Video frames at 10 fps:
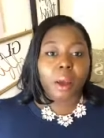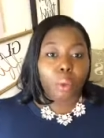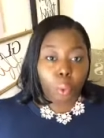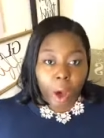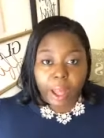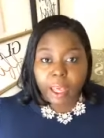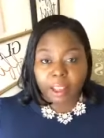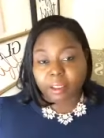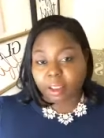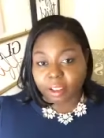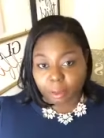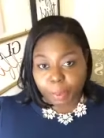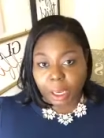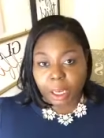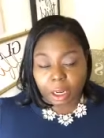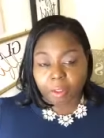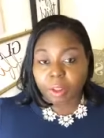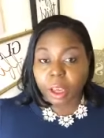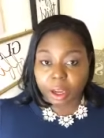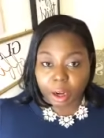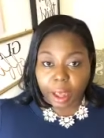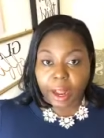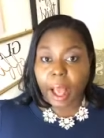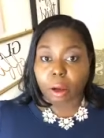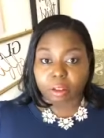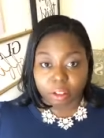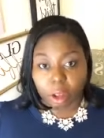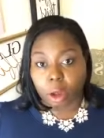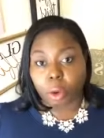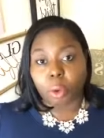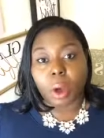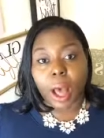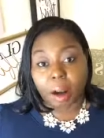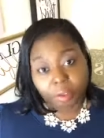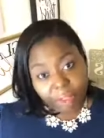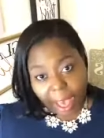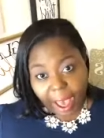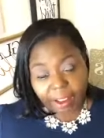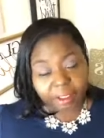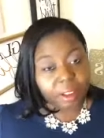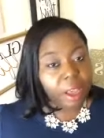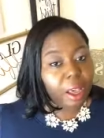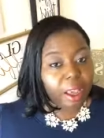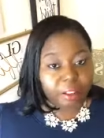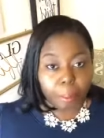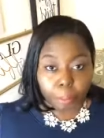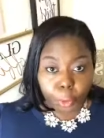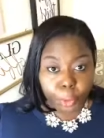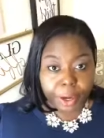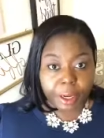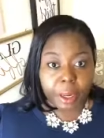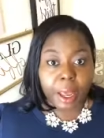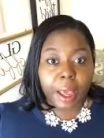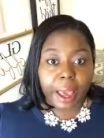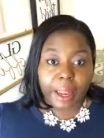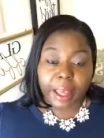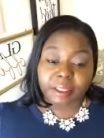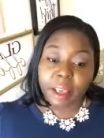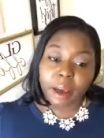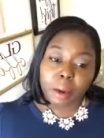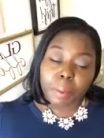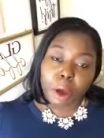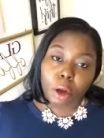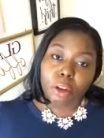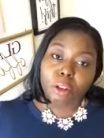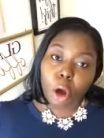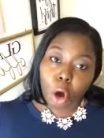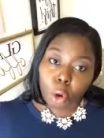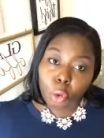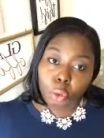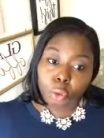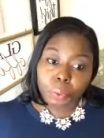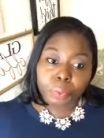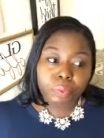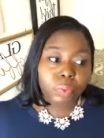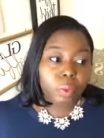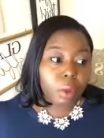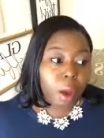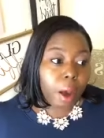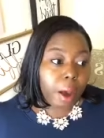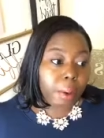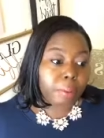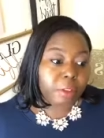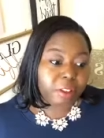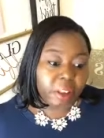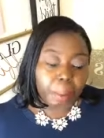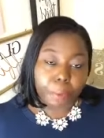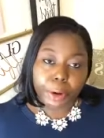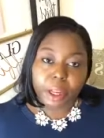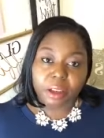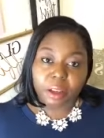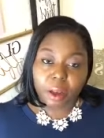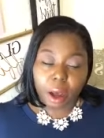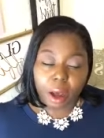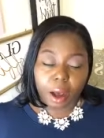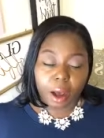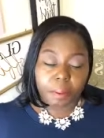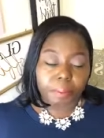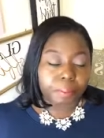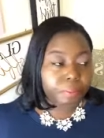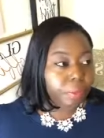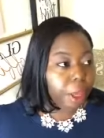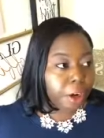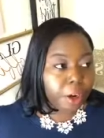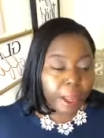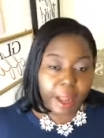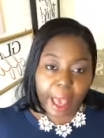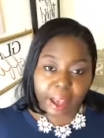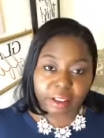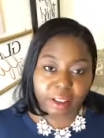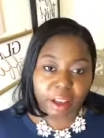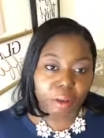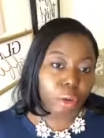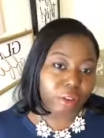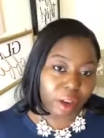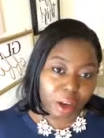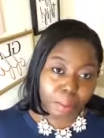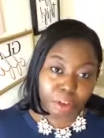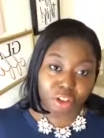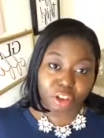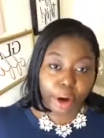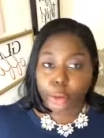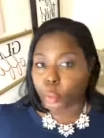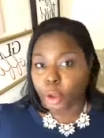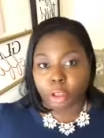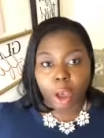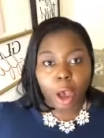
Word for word: What is the speed of the internet? How slow, how fast is important? And is that gonna be on its own um, separate um, internet access, or is it gonna be shared with